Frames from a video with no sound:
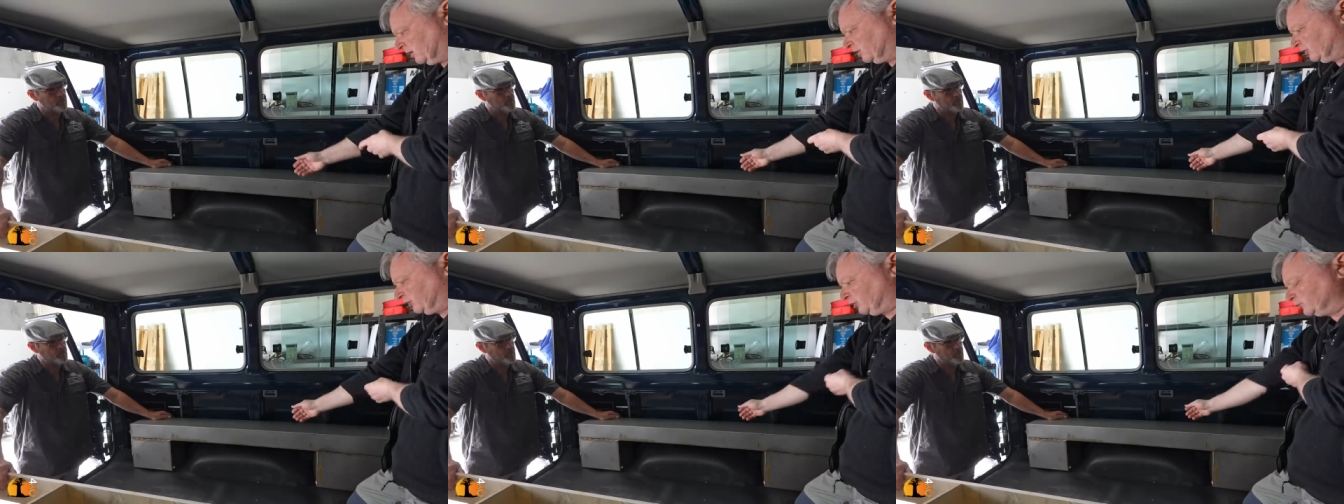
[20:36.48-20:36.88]

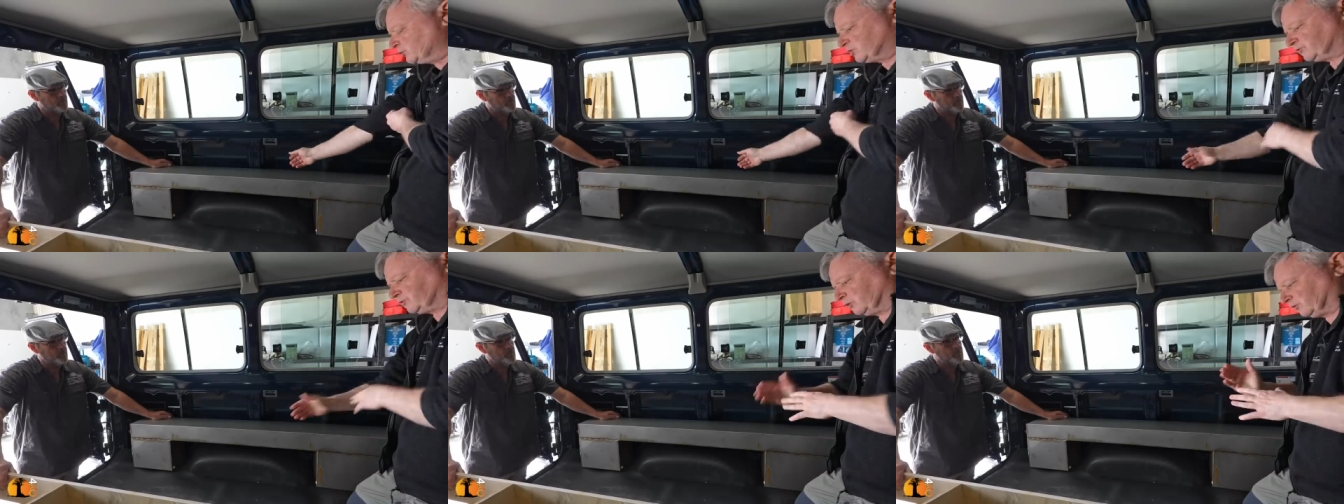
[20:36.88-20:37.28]

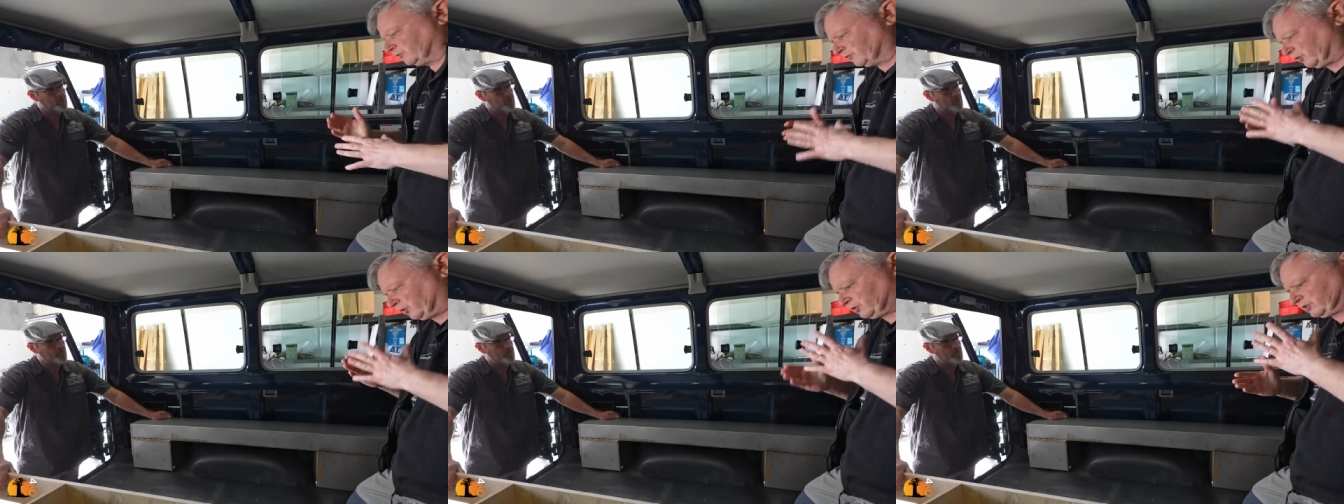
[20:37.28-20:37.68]
useful
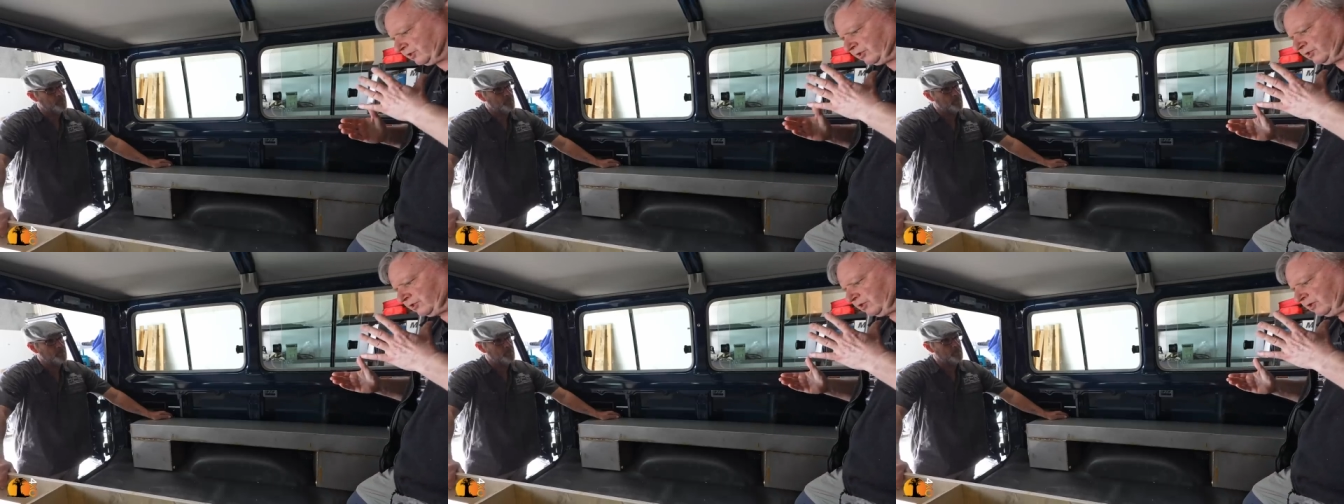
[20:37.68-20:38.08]

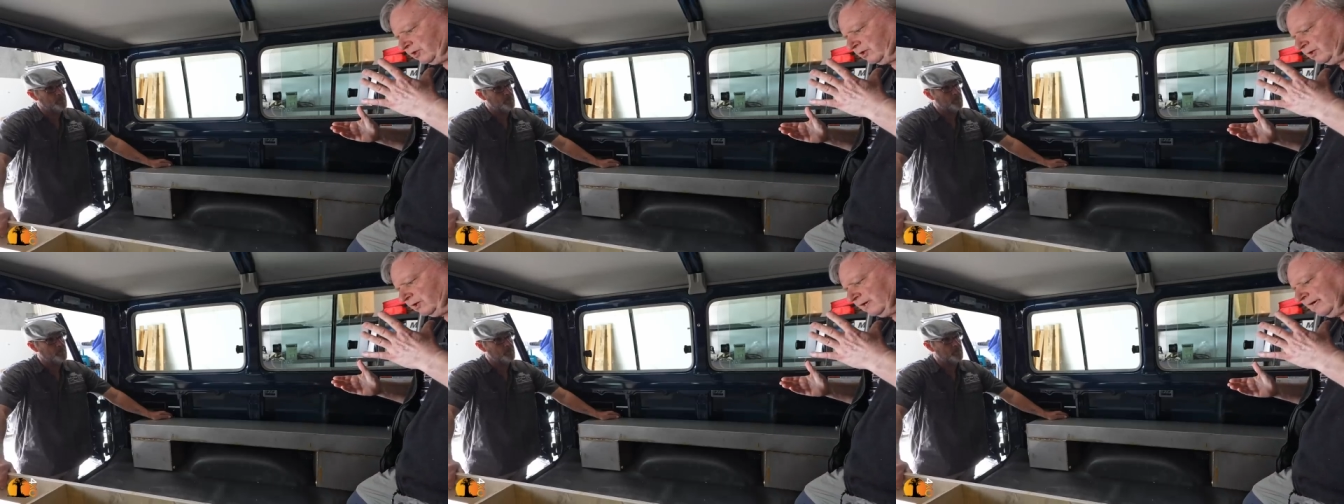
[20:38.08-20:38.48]
versus
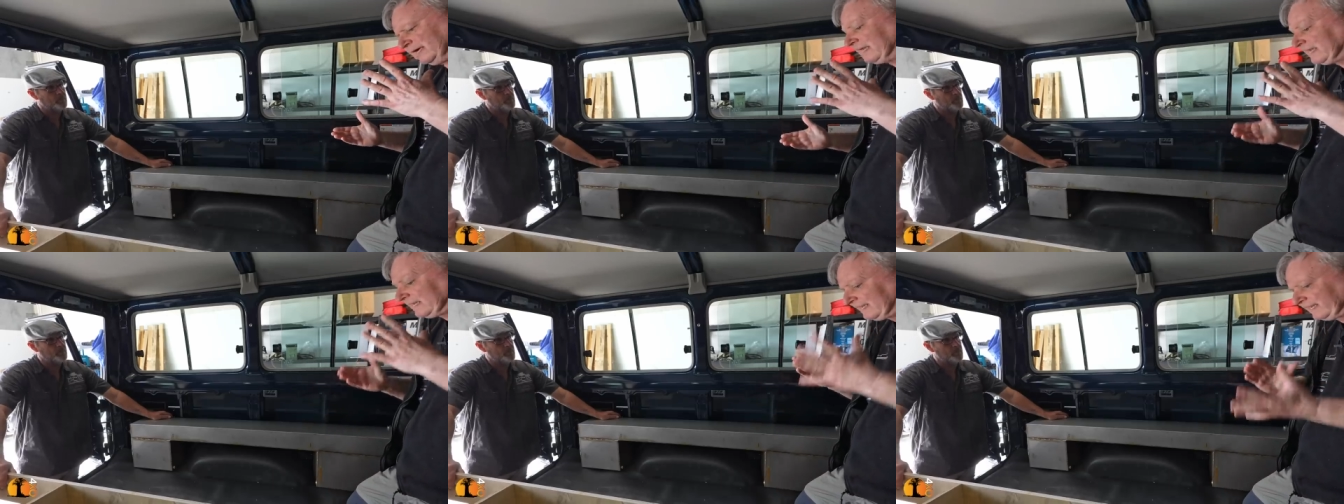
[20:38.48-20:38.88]

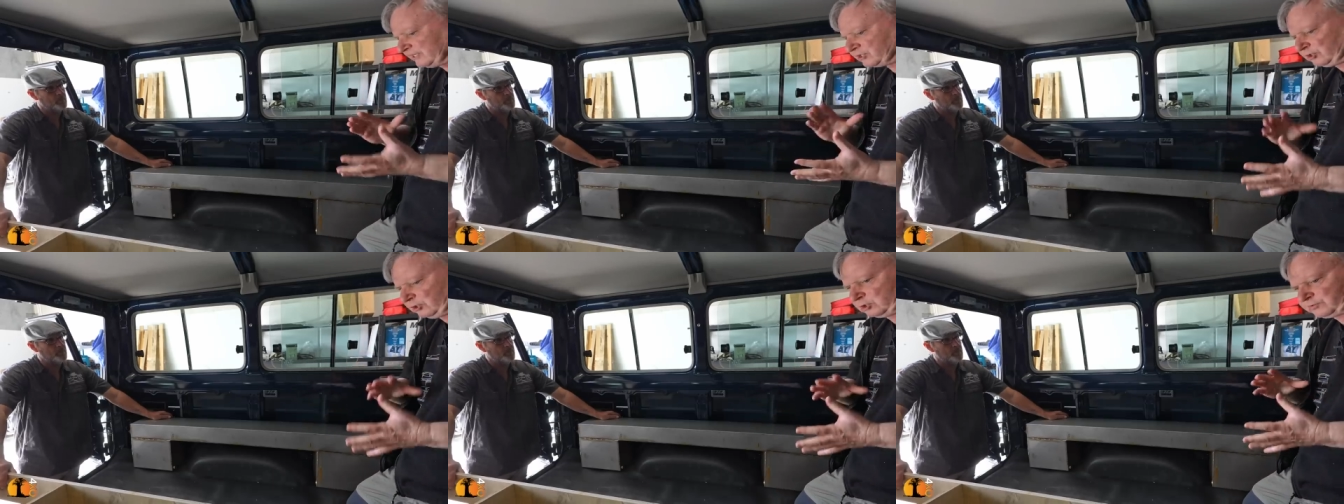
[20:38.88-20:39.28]

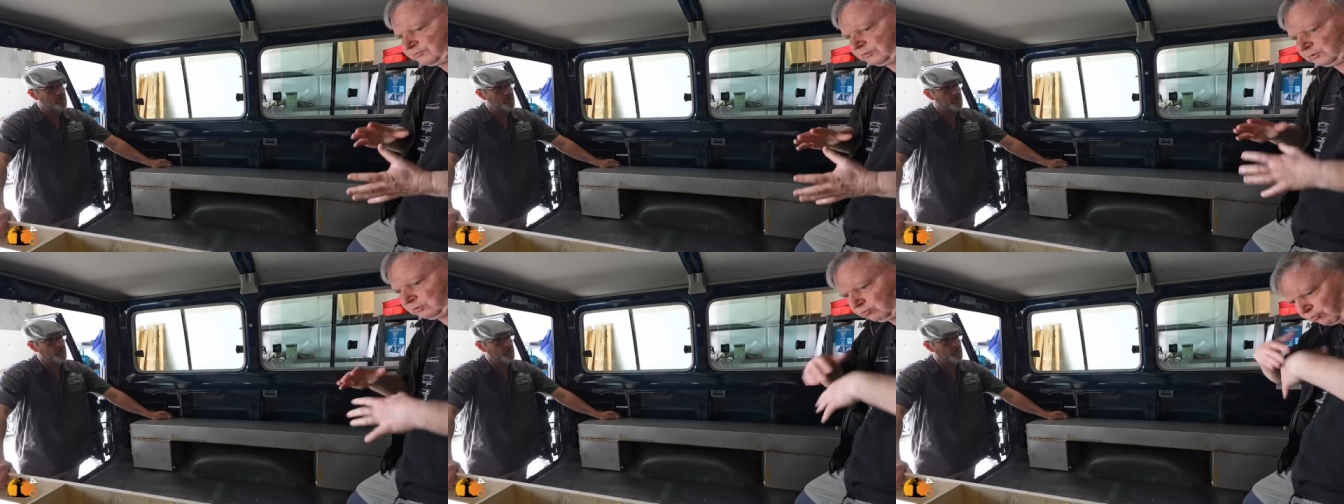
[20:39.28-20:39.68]
less useful